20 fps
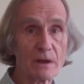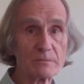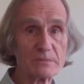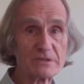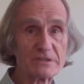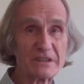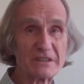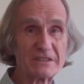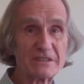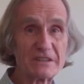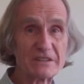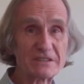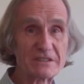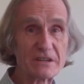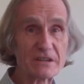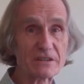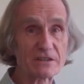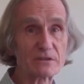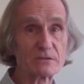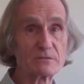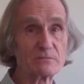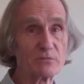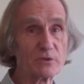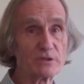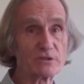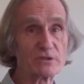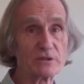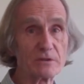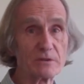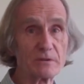um, statistics,
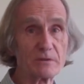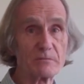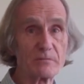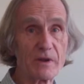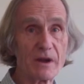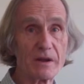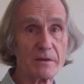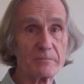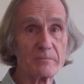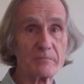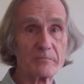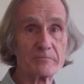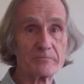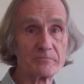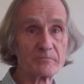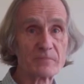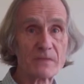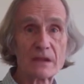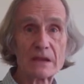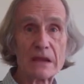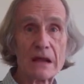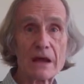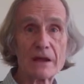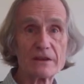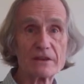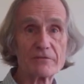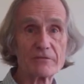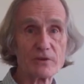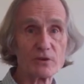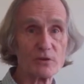which are, um, are,
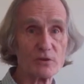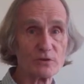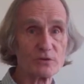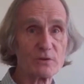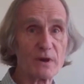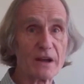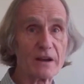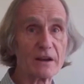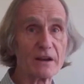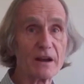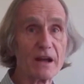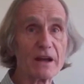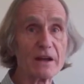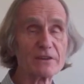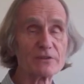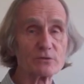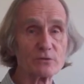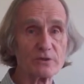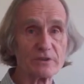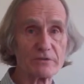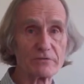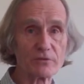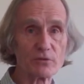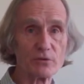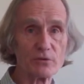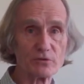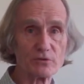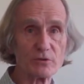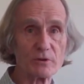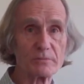difficult to analyze or
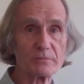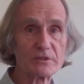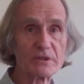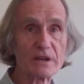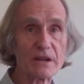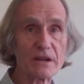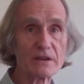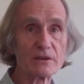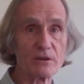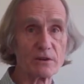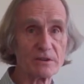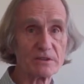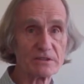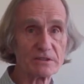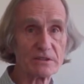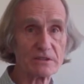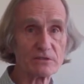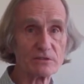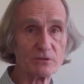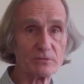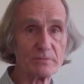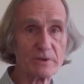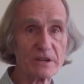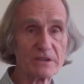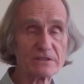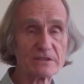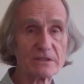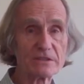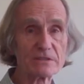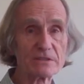difficult to obtain on a seasonal
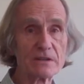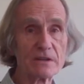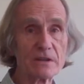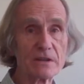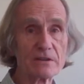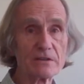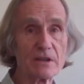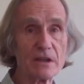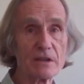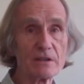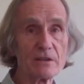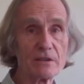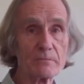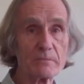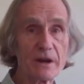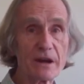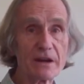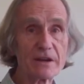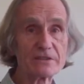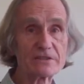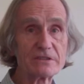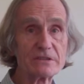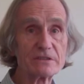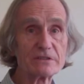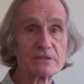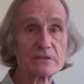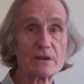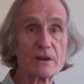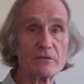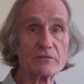basis, are the
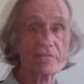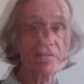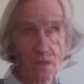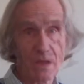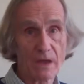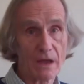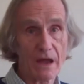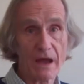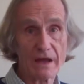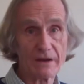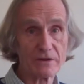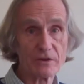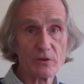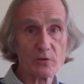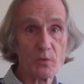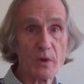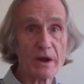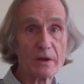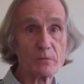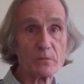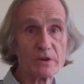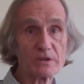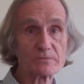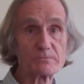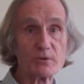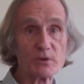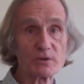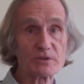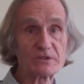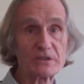biases of and the way in
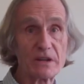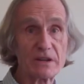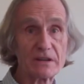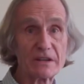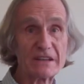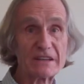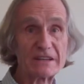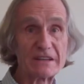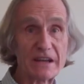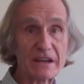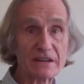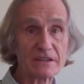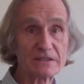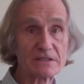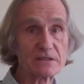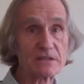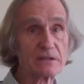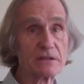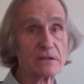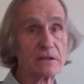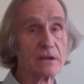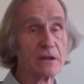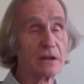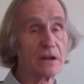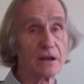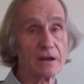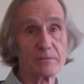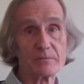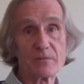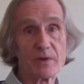which books are indexed
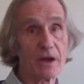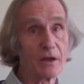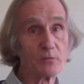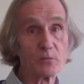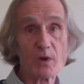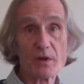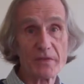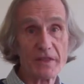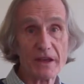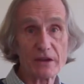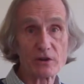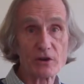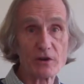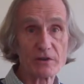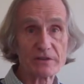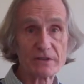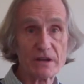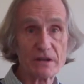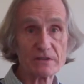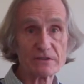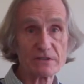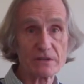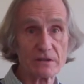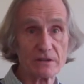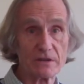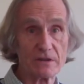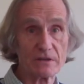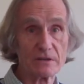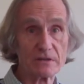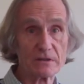um, and what their contents
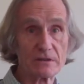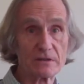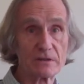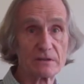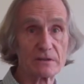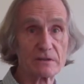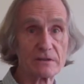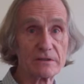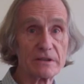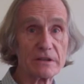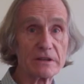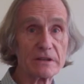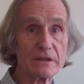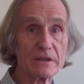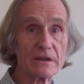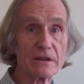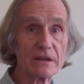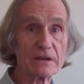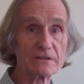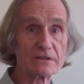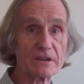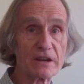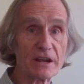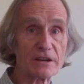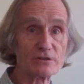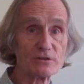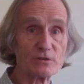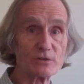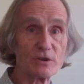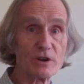are. The
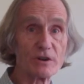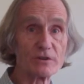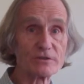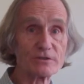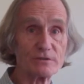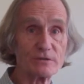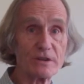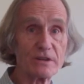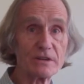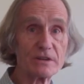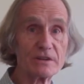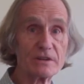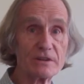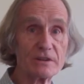International Glossary